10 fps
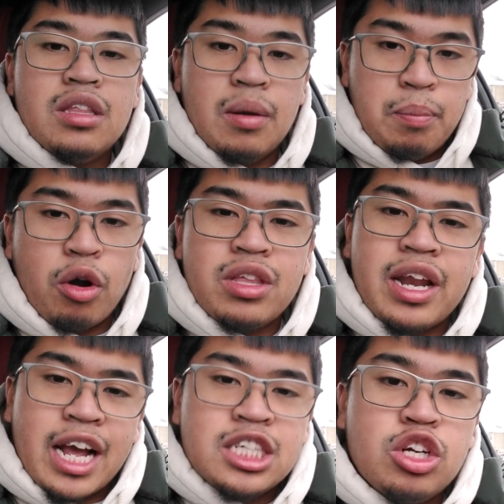The part that
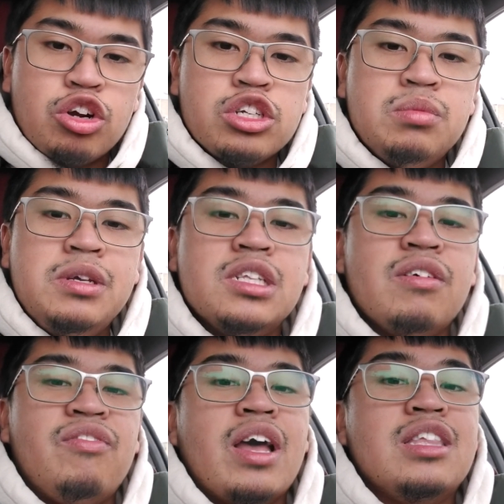actually irks me is
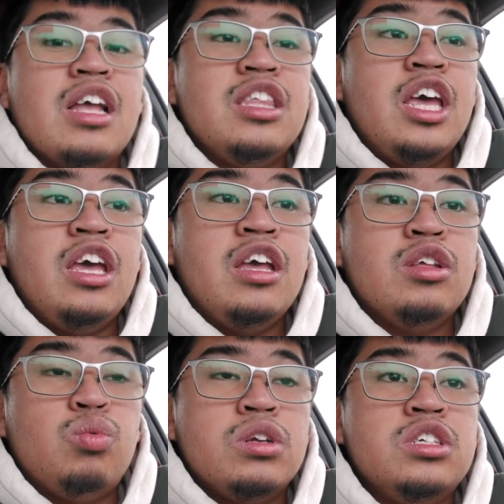the fact that they
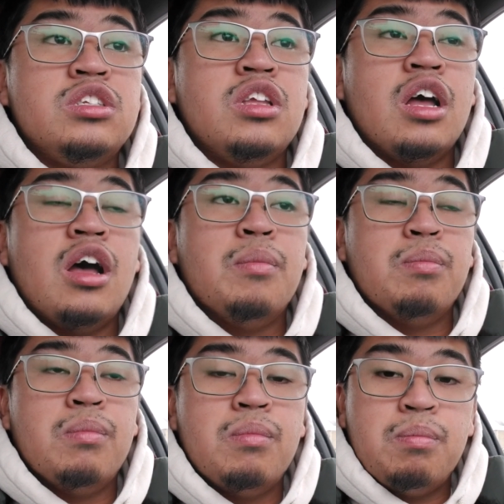switched the
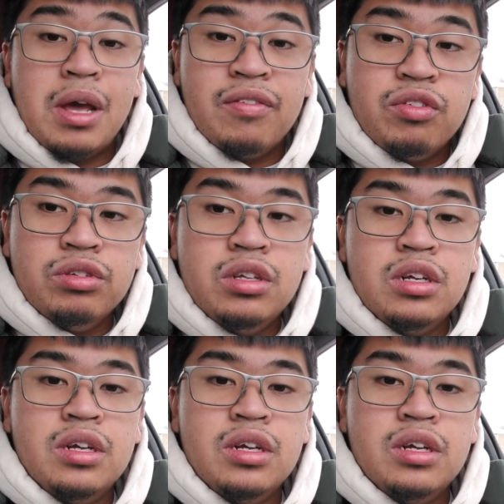manifold.